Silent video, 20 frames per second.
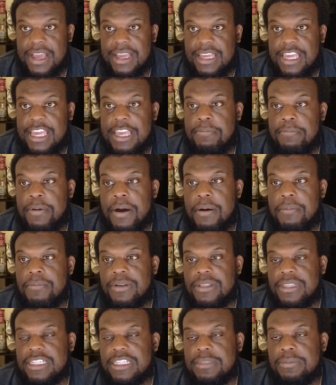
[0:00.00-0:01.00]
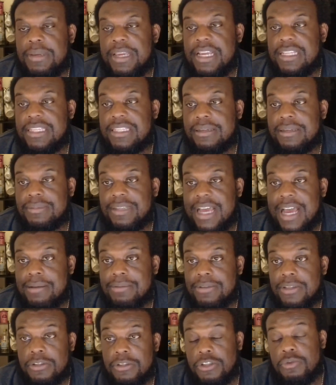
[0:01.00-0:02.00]
keep up with the speed
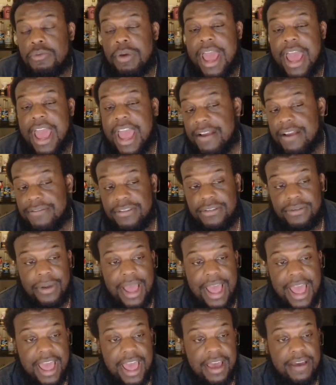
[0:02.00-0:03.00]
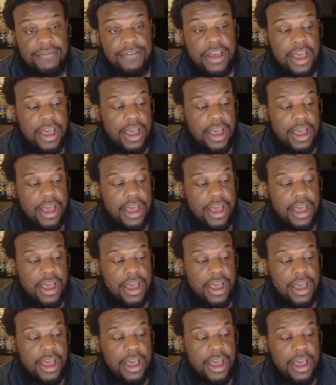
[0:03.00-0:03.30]
sometimes. So you have to have